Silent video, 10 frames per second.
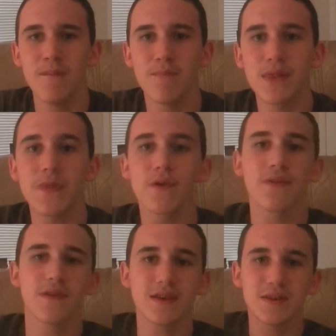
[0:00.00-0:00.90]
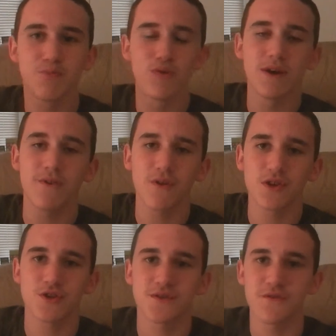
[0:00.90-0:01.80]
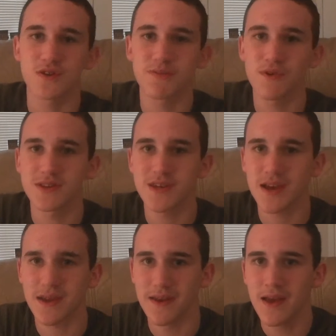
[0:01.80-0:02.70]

But it's brief. It only shows it for a split second.